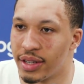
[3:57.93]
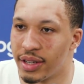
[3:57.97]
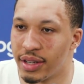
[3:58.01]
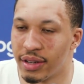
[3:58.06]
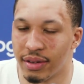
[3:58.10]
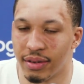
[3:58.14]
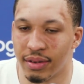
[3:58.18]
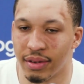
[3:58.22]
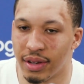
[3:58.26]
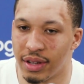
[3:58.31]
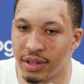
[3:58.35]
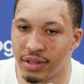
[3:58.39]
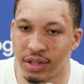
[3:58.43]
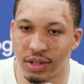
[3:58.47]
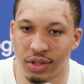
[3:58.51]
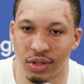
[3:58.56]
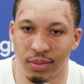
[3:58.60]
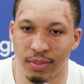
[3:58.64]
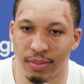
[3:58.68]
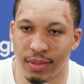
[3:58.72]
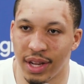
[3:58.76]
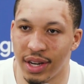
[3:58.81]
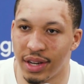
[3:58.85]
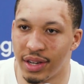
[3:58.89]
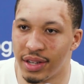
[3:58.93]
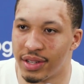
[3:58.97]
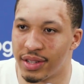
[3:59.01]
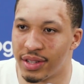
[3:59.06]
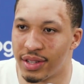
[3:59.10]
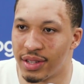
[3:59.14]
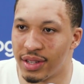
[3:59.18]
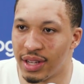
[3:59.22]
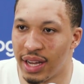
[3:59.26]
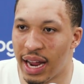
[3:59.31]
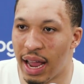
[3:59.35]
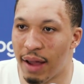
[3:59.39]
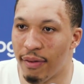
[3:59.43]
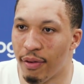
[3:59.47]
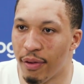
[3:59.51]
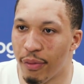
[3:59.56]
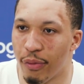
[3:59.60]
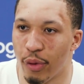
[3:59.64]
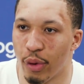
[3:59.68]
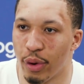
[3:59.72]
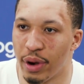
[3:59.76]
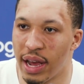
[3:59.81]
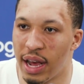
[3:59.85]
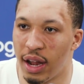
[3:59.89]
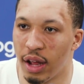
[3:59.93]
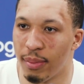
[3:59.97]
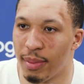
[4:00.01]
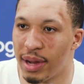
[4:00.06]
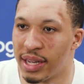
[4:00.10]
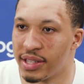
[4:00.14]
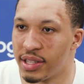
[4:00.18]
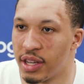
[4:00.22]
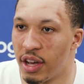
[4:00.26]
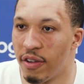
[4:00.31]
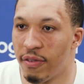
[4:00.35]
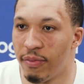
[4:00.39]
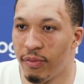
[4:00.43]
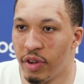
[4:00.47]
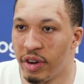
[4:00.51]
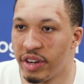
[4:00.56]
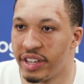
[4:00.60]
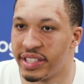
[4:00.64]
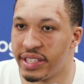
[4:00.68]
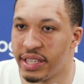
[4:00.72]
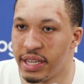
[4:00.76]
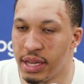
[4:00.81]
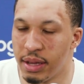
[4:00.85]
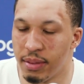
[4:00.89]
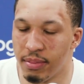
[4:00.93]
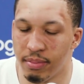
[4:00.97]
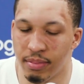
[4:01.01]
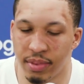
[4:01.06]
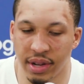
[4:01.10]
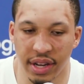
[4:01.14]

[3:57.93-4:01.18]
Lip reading: and it's a tremendous, like, effort for not only myself but the team.